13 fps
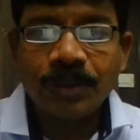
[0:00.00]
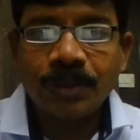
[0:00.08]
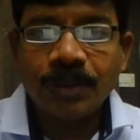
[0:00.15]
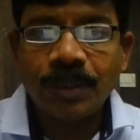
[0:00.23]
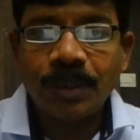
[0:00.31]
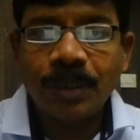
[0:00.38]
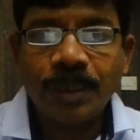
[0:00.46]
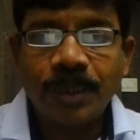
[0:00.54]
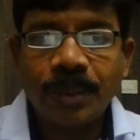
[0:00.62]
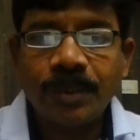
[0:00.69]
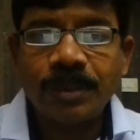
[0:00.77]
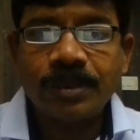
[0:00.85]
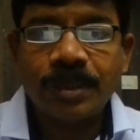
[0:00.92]
Yeah, here
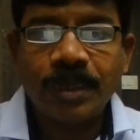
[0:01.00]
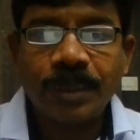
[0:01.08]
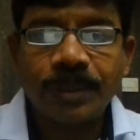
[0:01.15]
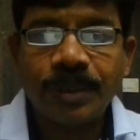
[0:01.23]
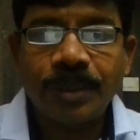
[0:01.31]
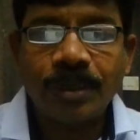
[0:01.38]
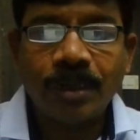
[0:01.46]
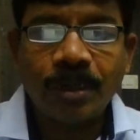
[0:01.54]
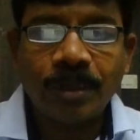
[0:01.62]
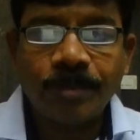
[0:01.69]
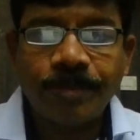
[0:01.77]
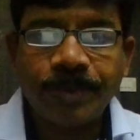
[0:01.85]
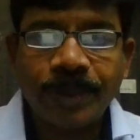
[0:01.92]
they selected not
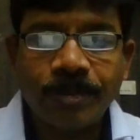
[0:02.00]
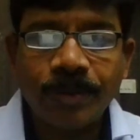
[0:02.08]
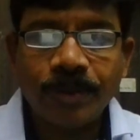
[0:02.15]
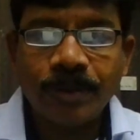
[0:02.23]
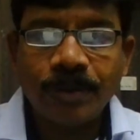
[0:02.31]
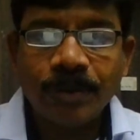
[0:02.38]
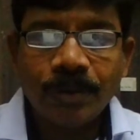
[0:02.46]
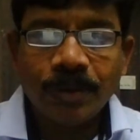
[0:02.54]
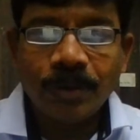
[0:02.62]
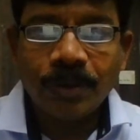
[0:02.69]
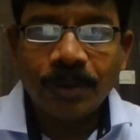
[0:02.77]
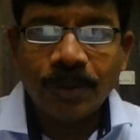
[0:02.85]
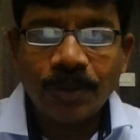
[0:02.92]
applicable.
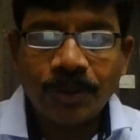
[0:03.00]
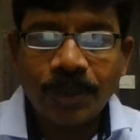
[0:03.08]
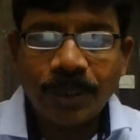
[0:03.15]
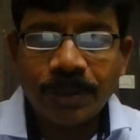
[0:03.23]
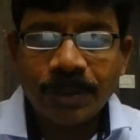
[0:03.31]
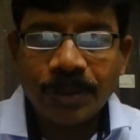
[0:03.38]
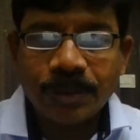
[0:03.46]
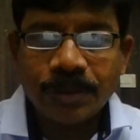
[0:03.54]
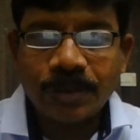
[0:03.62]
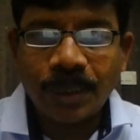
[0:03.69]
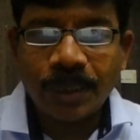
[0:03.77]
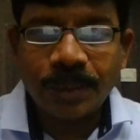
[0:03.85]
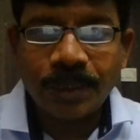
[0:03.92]
Okay.
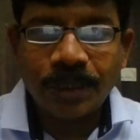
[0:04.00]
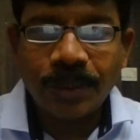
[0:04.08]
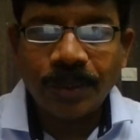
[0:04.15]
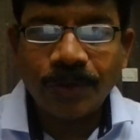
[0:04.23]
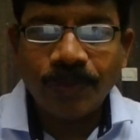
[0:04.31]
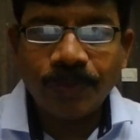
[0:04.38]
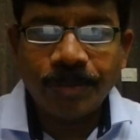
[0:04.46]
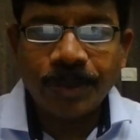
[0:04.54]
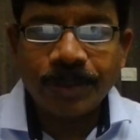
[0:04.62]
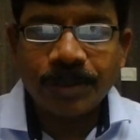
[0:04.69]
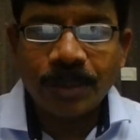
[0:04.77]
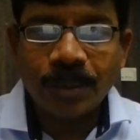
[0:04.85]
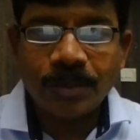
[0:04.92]
Statutory
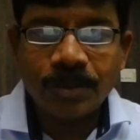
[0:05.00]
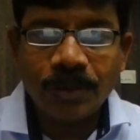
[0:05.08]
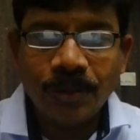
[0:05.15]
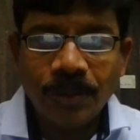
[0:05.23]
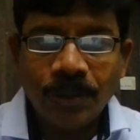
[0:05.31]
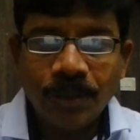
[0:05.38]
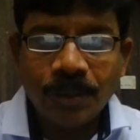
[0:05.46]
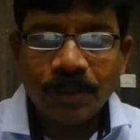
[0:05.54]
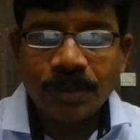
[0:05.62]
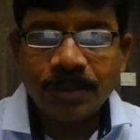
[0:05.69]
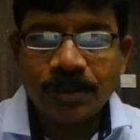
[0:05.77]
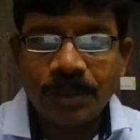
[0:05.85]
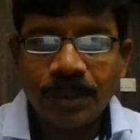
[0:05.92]
information also.
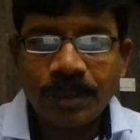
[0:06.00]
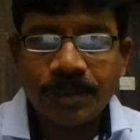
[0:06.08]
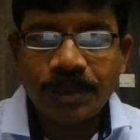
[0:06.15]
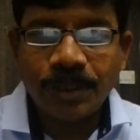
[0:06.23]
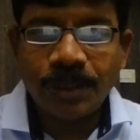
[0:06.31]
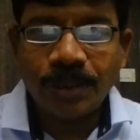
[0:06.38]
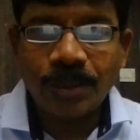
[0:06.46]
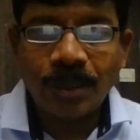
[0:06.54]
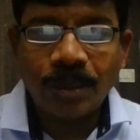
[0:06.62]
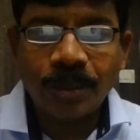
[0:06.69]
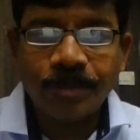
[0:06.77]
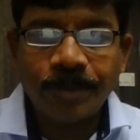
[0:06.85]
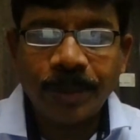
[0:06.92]
GST
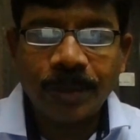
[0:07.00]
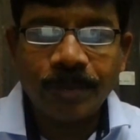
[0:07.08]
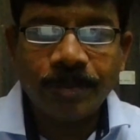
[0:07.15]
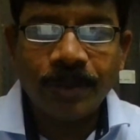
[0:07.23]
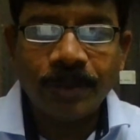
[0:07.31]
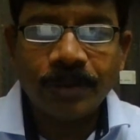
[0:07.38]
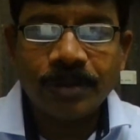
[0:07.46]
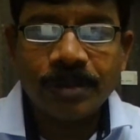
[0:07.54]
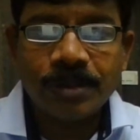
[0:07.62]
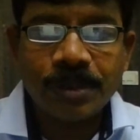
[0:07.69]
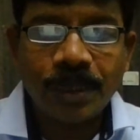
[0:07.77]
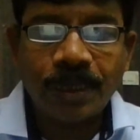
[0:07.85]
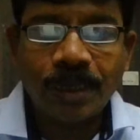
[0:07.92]
not applicable.
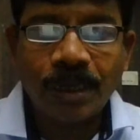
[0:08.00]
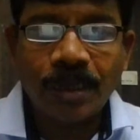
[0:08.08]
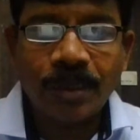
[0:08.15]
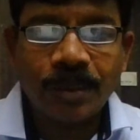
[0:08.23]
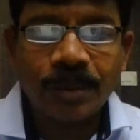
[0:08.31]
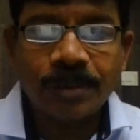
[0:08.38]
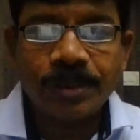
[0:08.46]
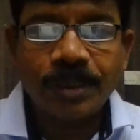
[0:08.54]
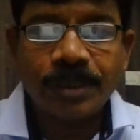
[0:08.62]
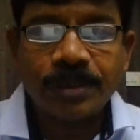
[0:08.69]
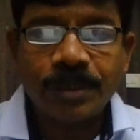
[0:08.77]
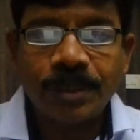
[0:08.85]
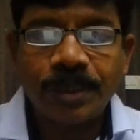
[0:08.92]
Set alter
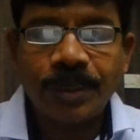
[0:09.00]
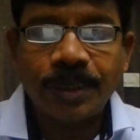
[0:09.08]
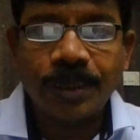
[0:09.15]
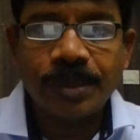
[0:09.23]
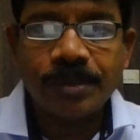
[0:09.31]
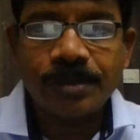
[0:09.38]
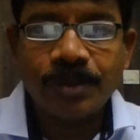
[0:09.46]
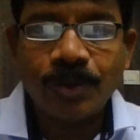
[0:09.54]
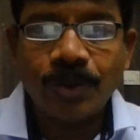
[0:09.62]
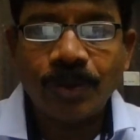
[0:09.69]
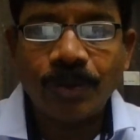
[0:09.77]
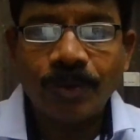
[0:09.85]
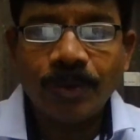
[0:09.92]
GST details.
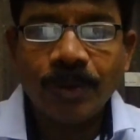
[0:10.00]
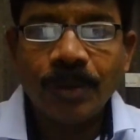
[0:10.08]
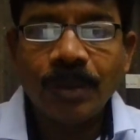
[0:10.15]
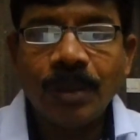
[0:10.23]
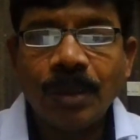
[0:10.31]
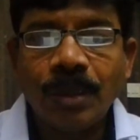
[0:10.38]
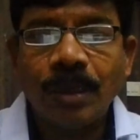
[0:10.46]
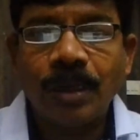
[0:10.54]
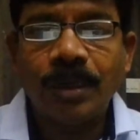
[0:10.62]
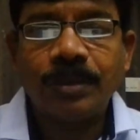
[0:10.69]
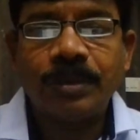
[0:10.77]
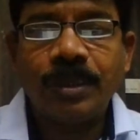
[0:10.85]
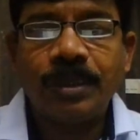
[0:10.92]
No.
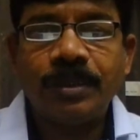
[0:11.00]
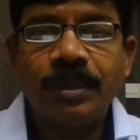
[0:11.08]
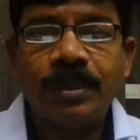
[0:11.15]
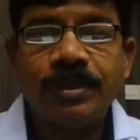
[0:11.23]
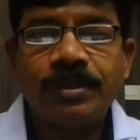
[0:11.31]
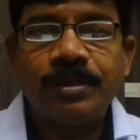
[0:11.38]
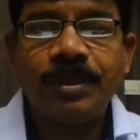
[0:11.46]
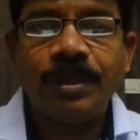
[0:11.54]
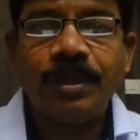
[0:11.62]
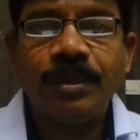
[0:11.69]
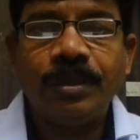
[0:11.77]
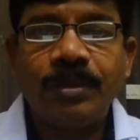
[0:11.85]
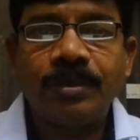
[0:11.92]
That is
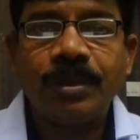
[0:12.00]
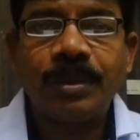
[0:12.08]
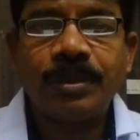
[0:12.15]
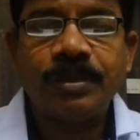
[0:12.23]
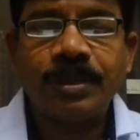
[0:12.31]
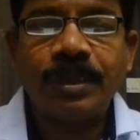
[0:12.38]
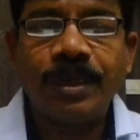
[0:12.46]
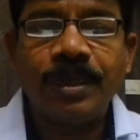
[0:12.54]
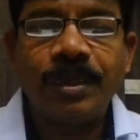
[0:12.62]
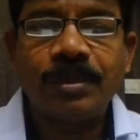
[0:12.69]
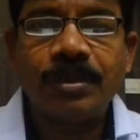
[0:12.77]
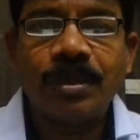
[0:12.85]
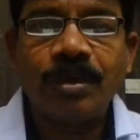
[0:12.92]
the
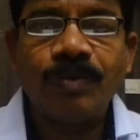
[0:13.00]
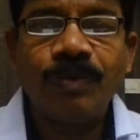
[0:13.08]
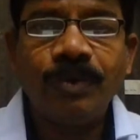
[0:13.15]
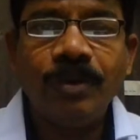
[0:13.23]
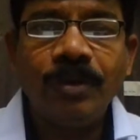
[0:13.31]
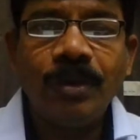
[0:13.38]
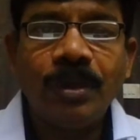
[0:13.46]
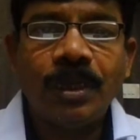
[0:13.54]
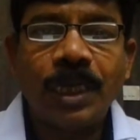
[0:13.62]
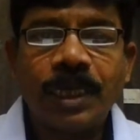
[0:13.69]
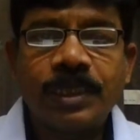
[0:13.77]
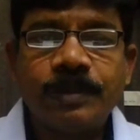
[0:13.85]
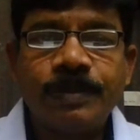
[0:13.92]
creation of
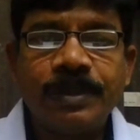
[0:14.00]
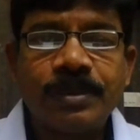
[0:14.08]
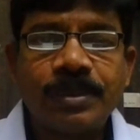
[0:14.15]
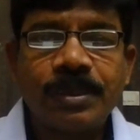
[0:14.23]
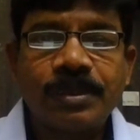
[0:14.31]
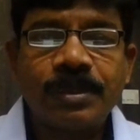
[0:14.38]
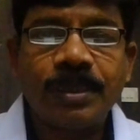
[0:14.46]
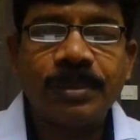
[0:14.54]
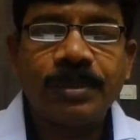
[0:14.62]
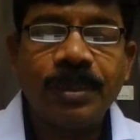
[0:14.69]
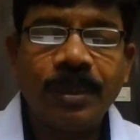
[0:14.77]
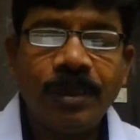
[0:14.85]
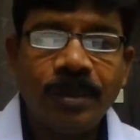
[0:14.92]
expenses
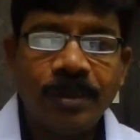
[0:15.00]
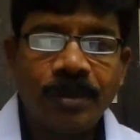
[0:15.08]
ledger.